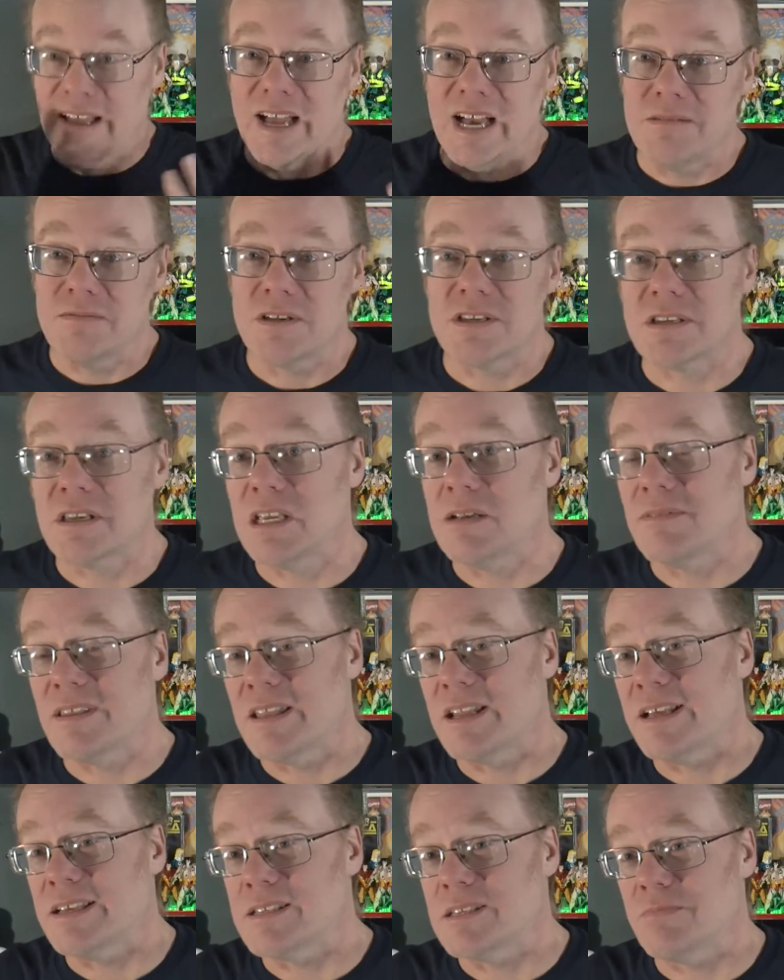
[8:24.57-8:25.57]
I'm ashamed
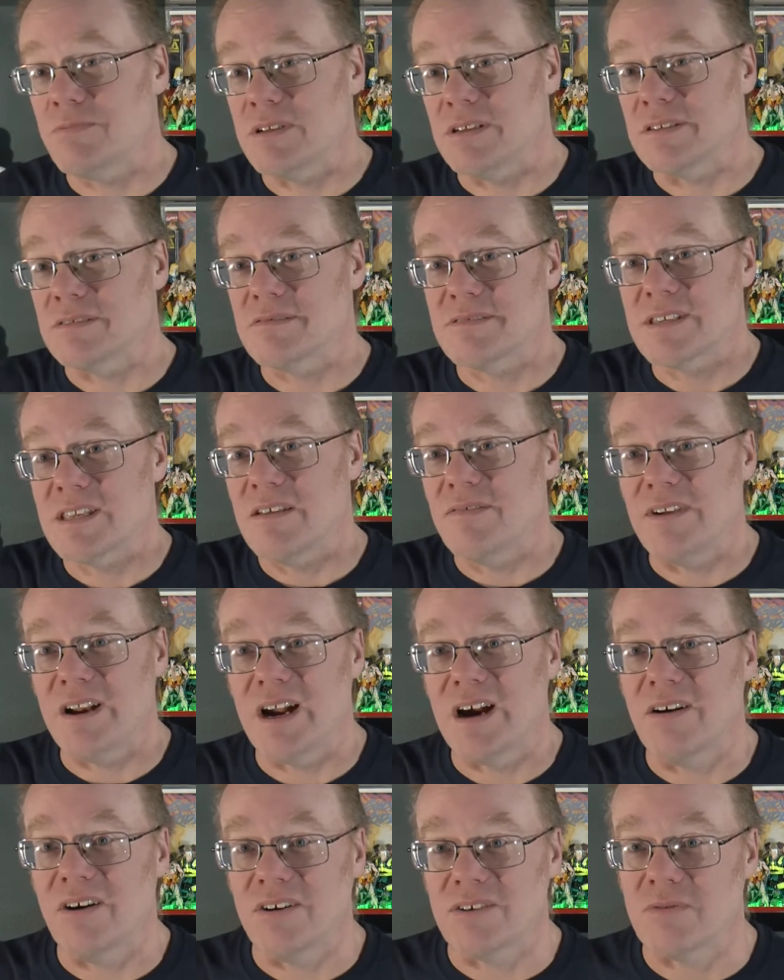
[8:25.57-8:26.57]
that I spent 7
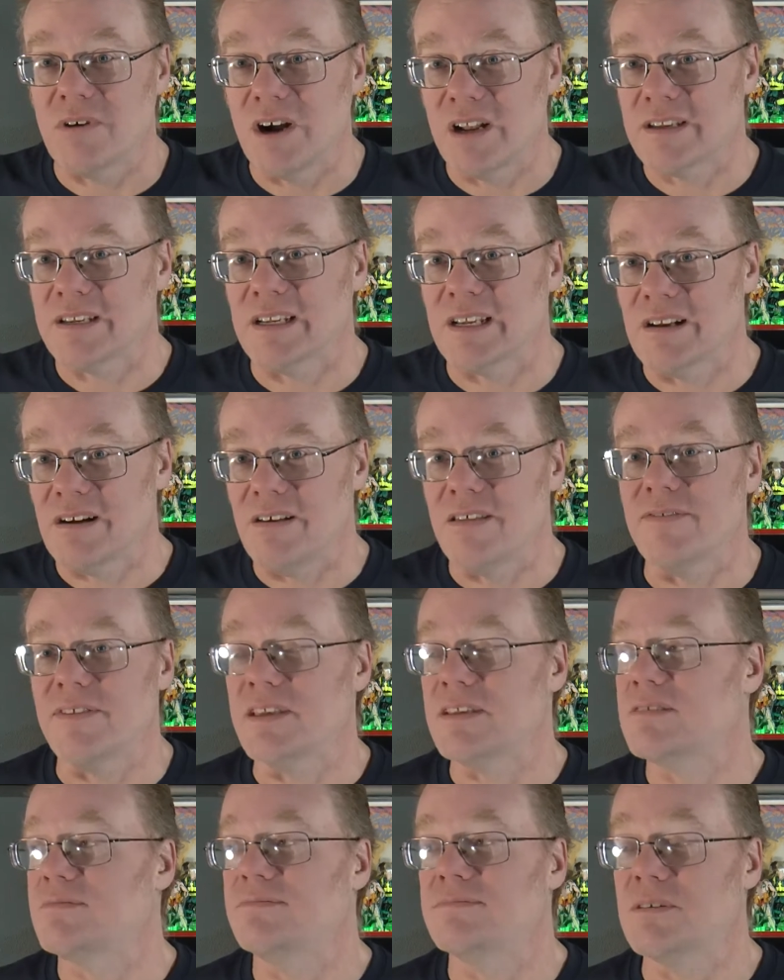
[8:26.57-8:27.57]
hours watching all of
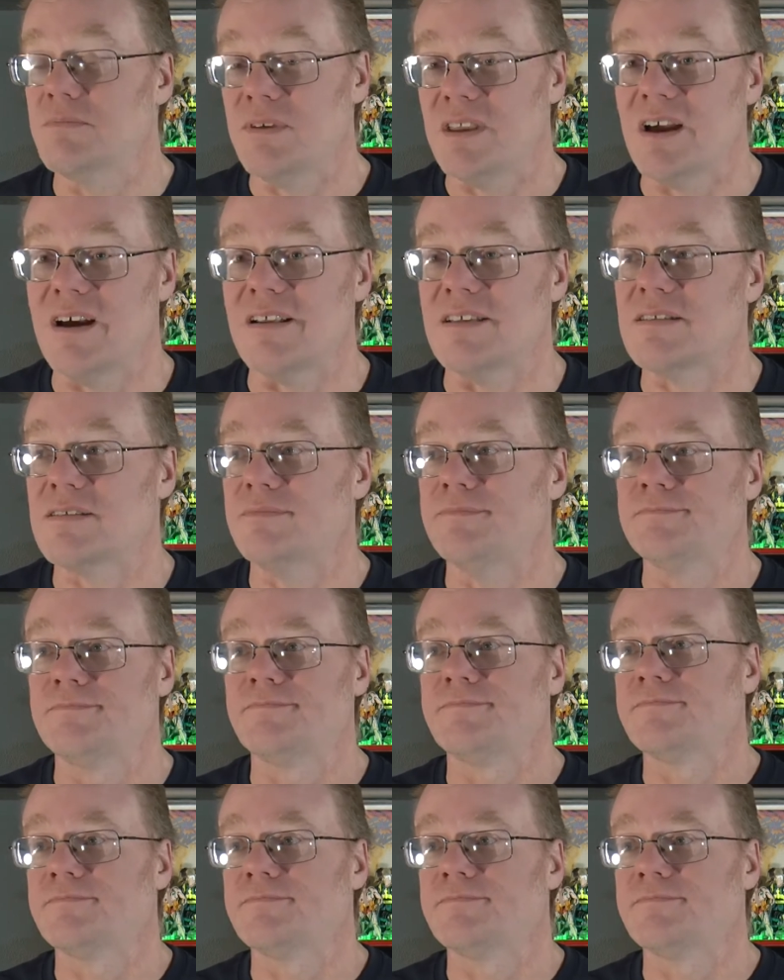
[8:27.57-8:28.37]
this, to be honest.